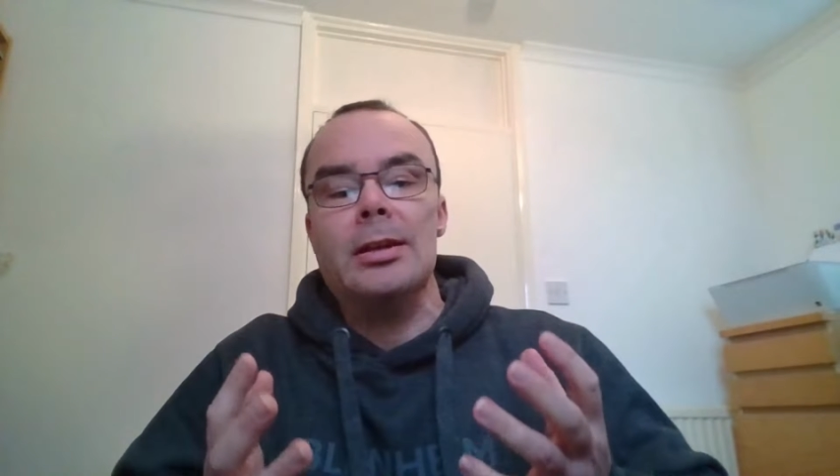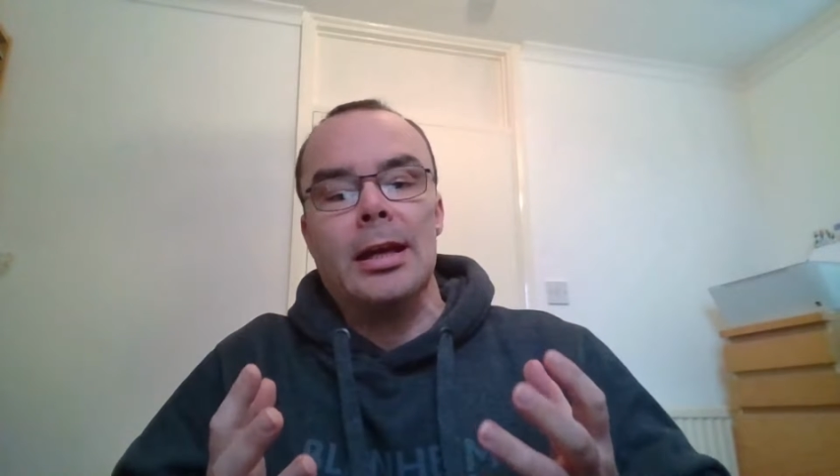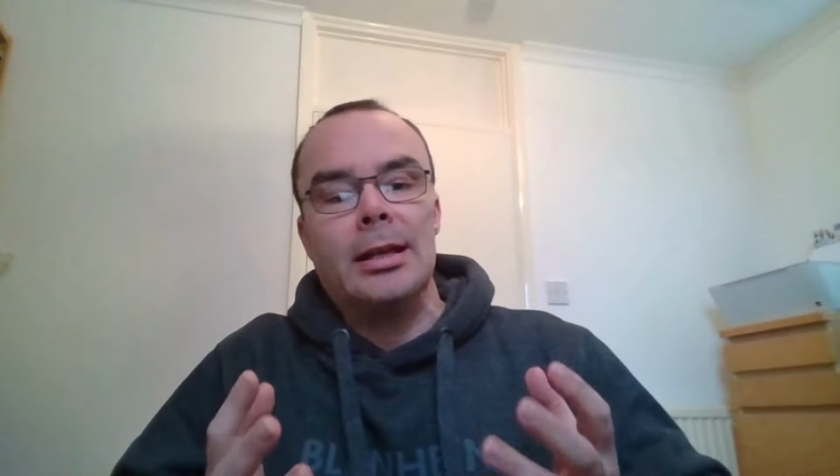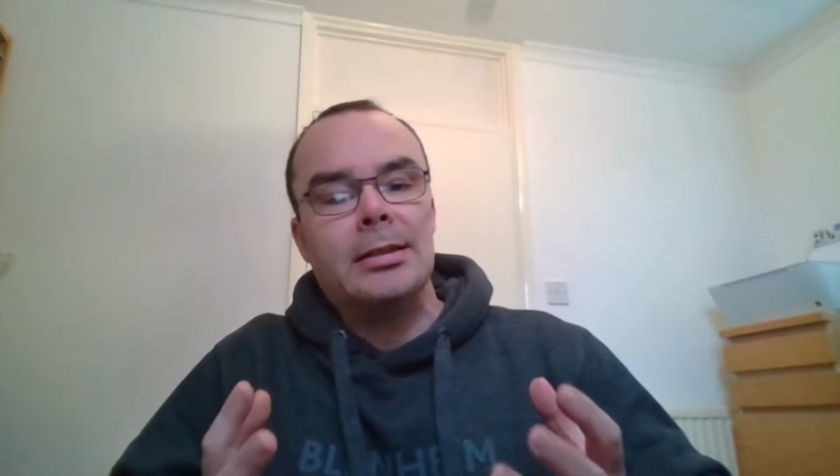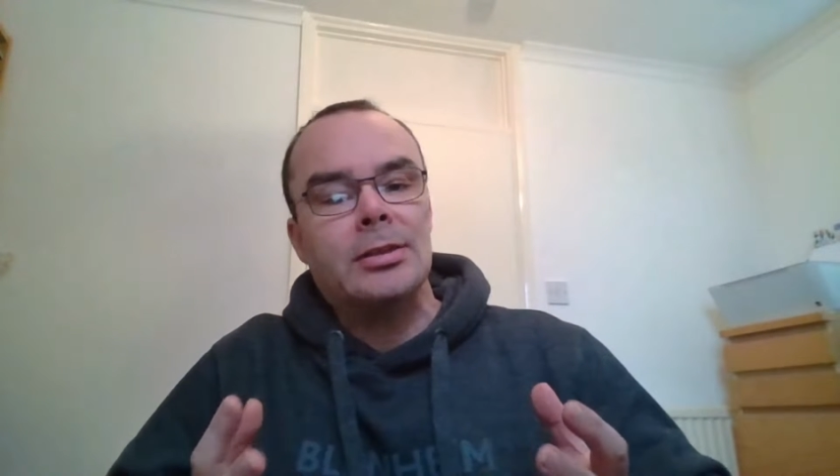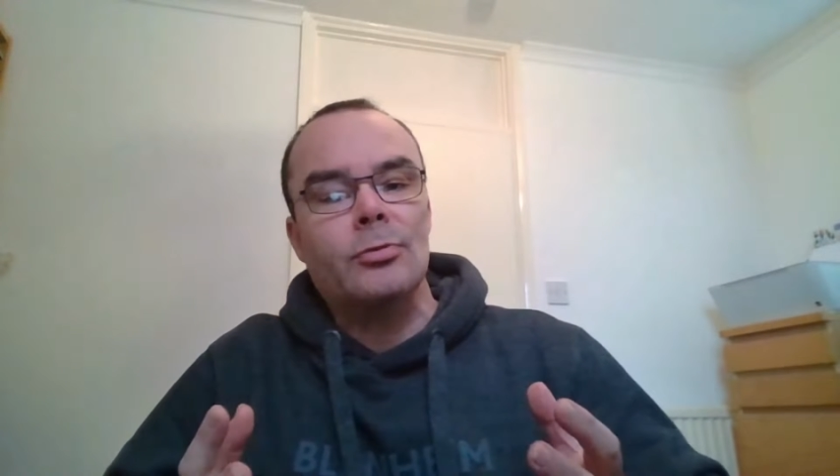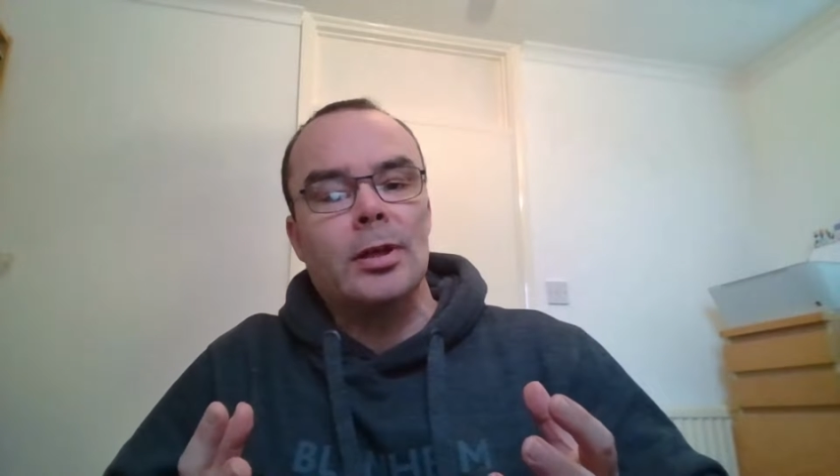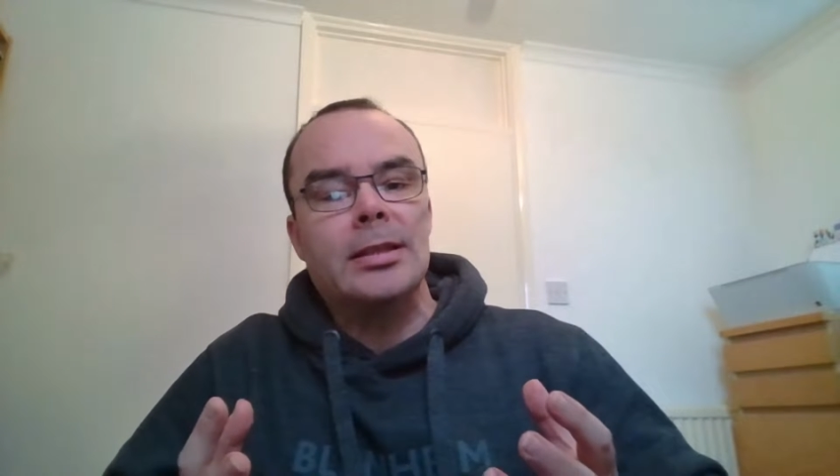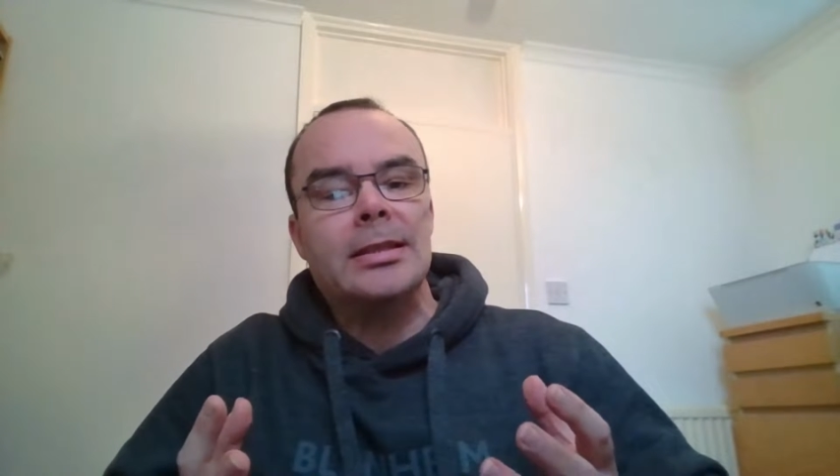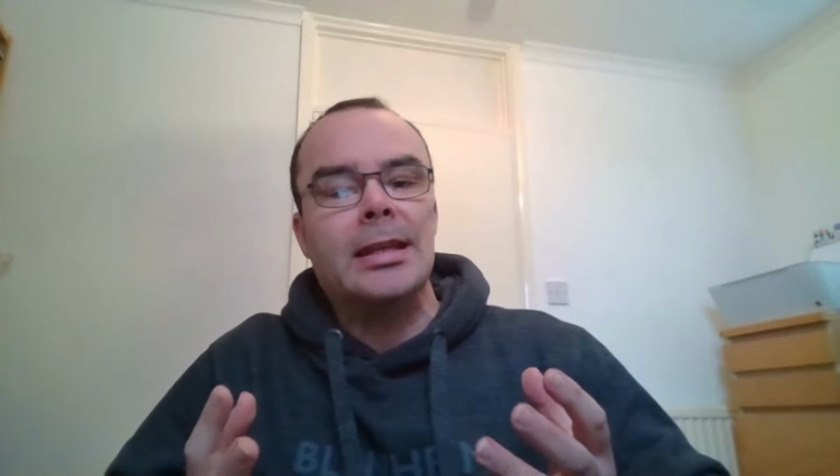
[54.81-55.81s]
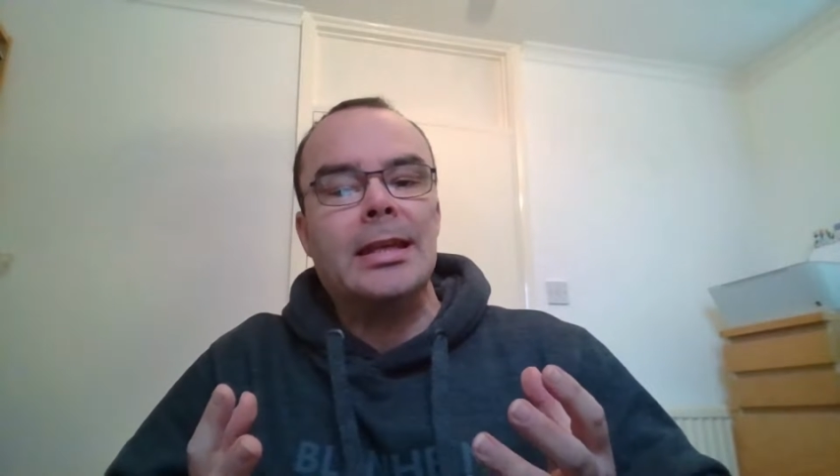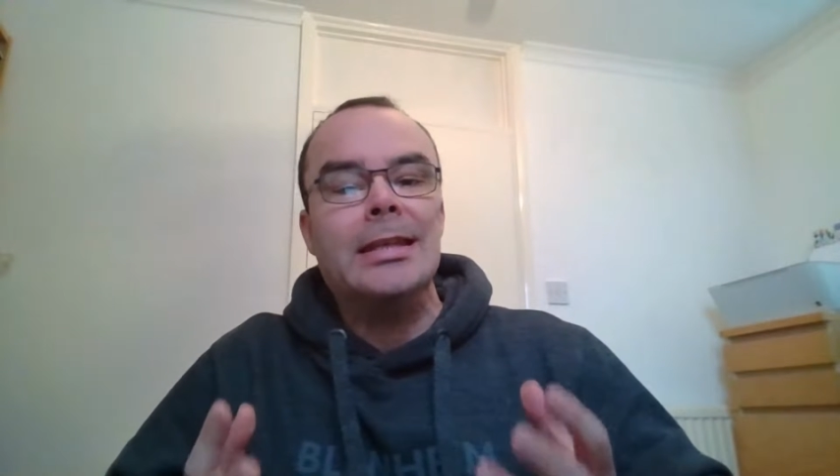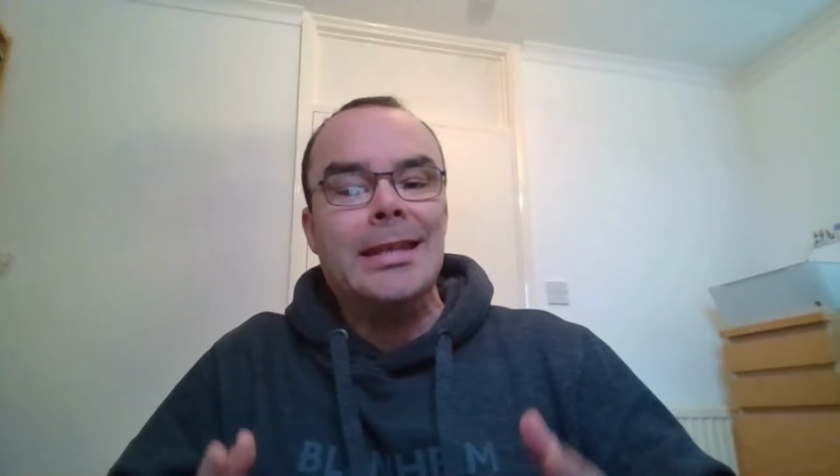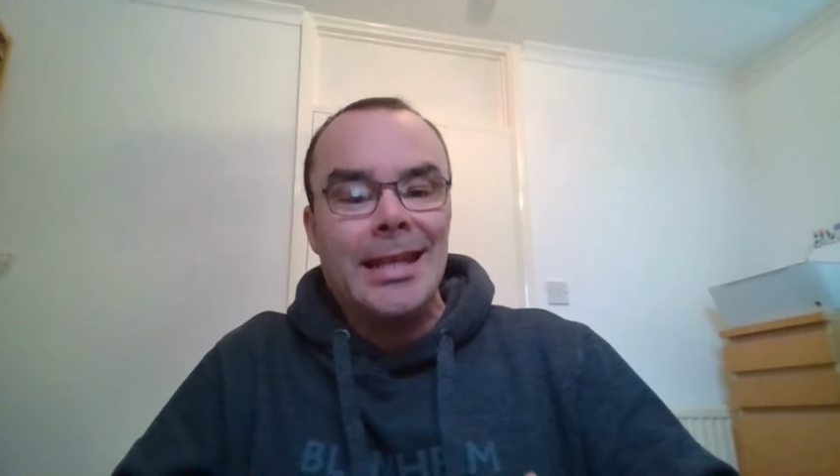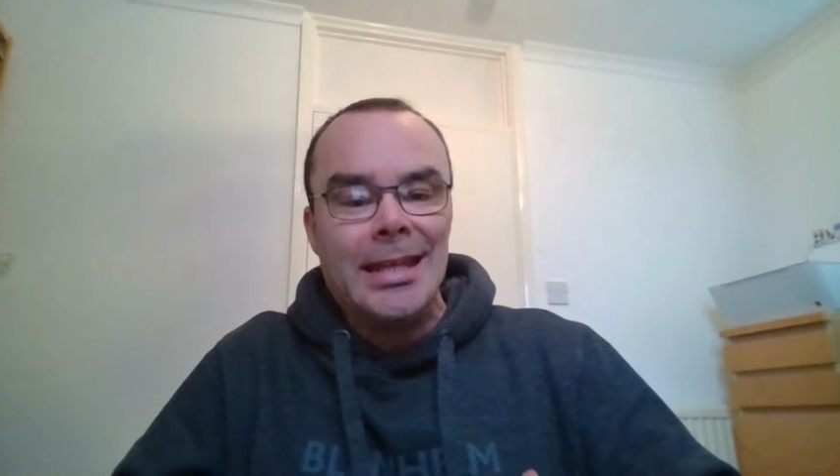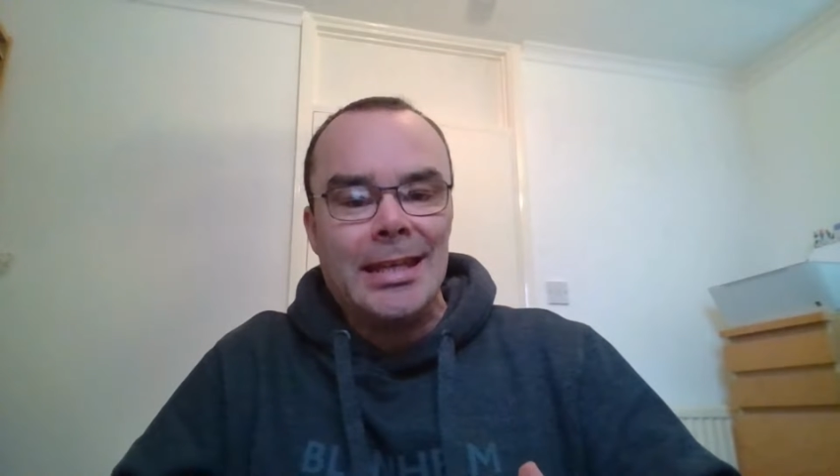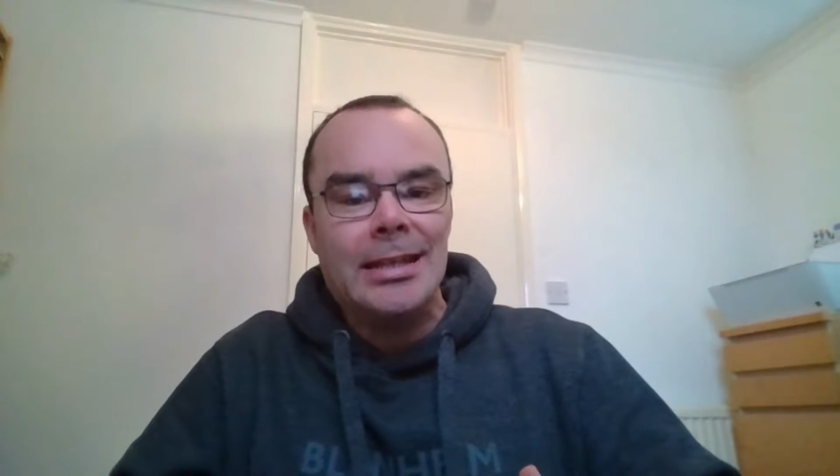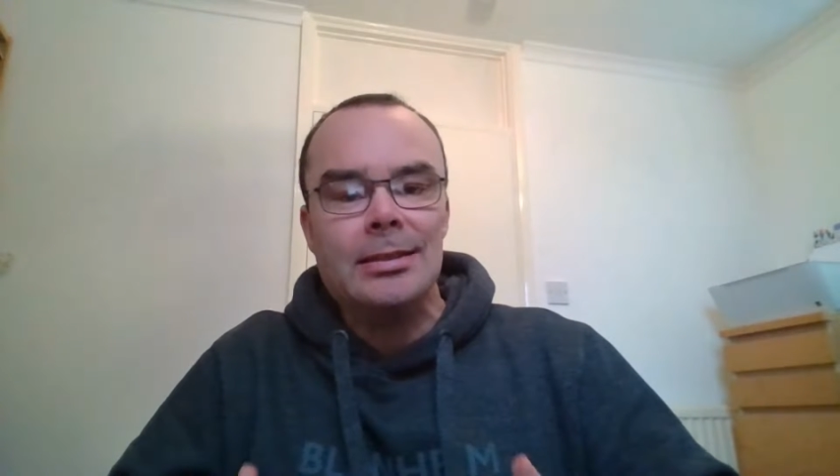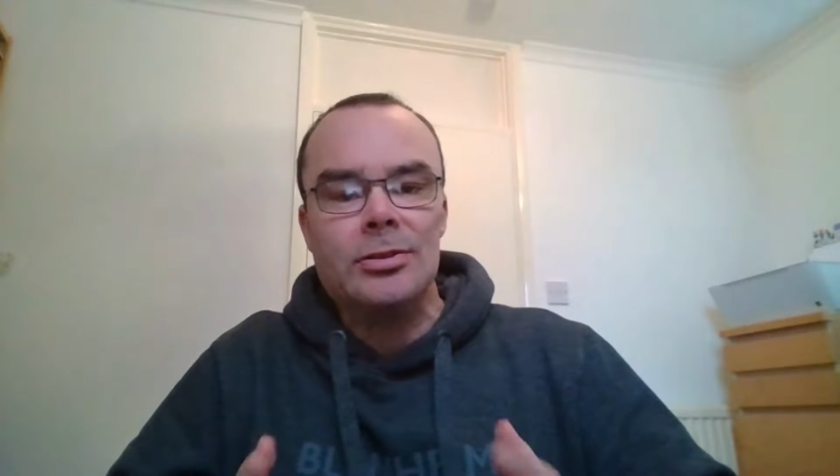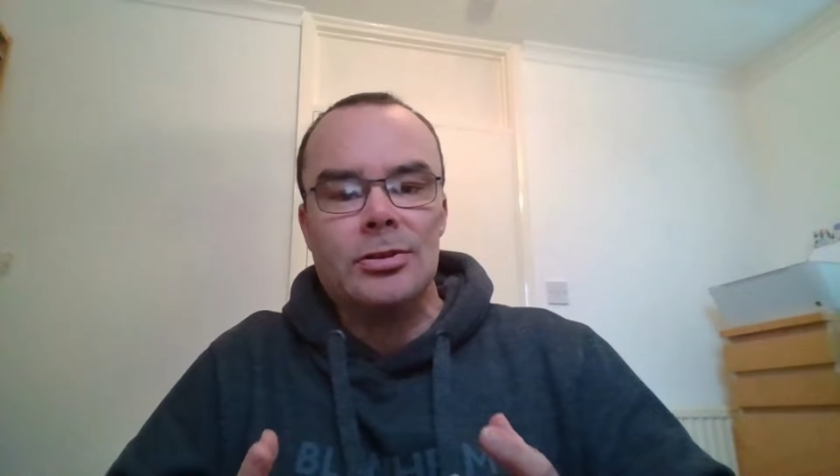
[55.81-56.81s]
access rights that they need
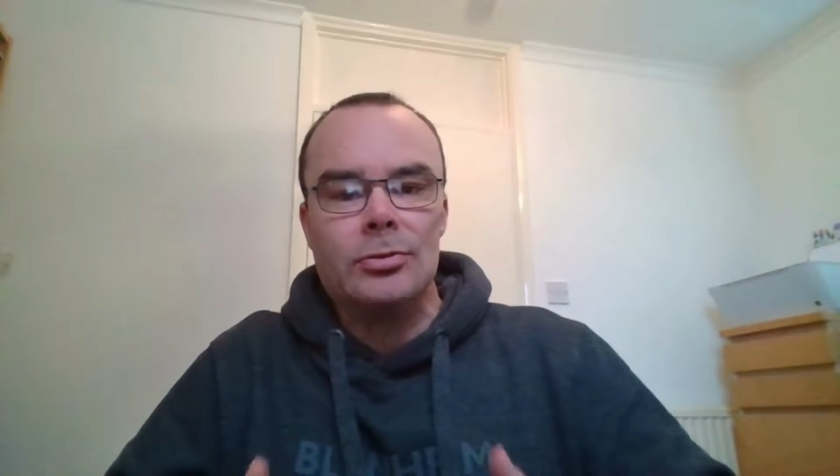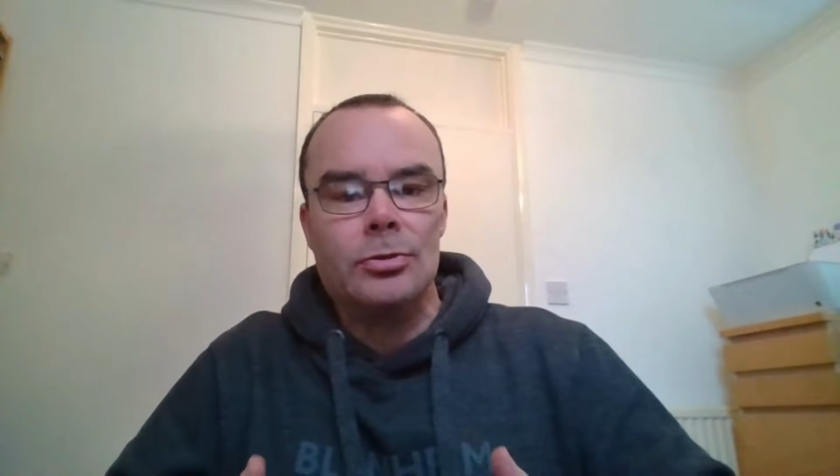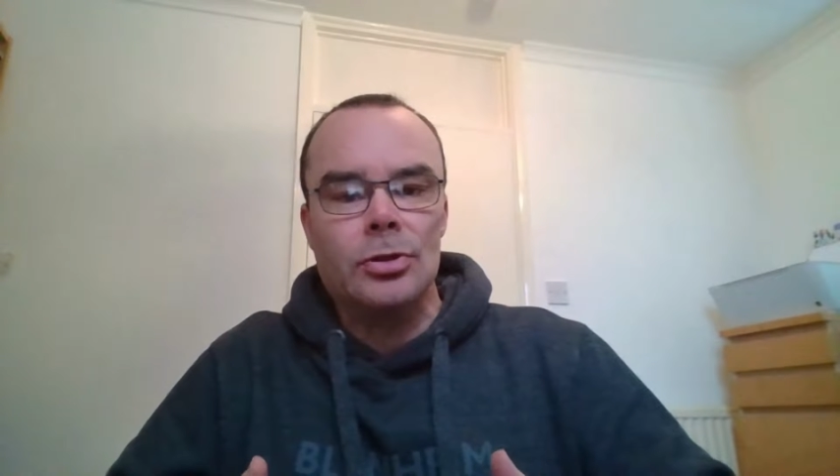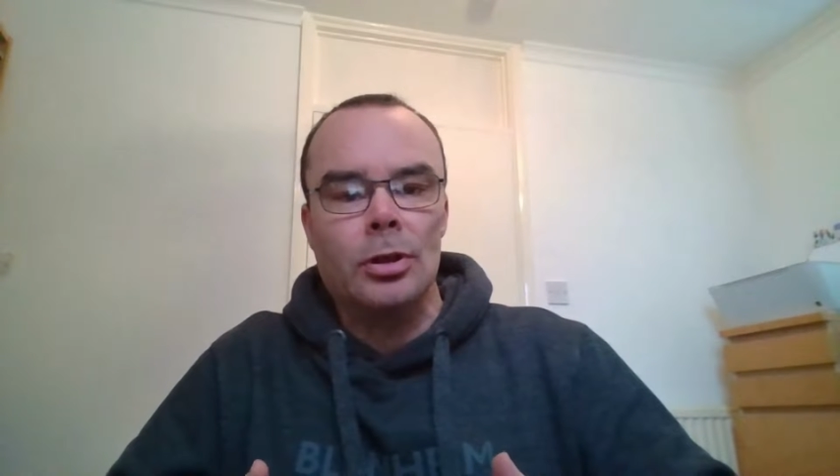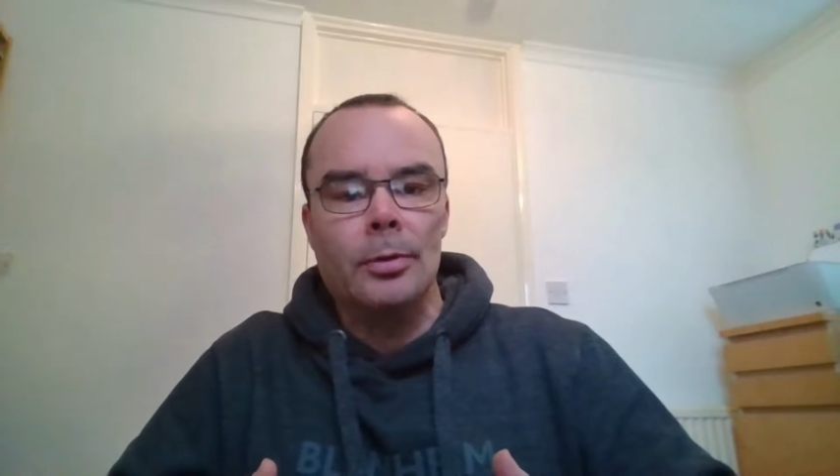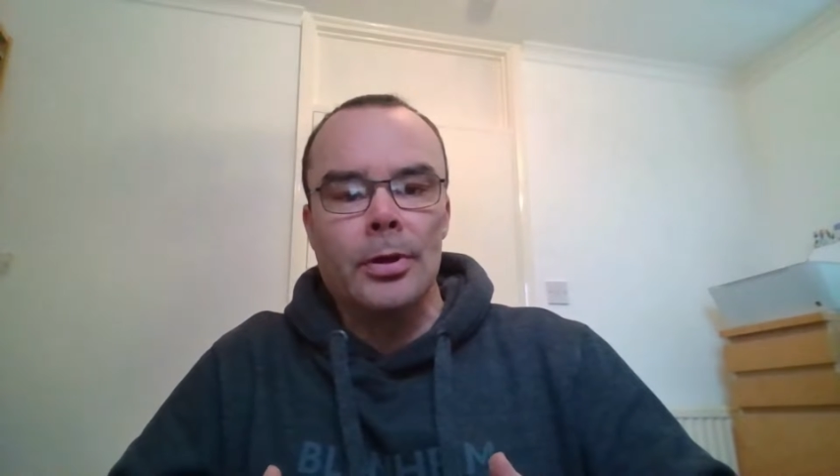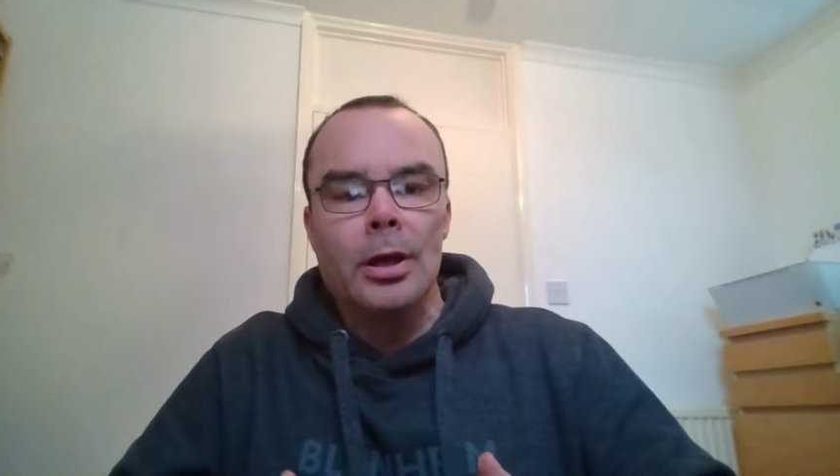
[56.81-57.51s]
to do the job,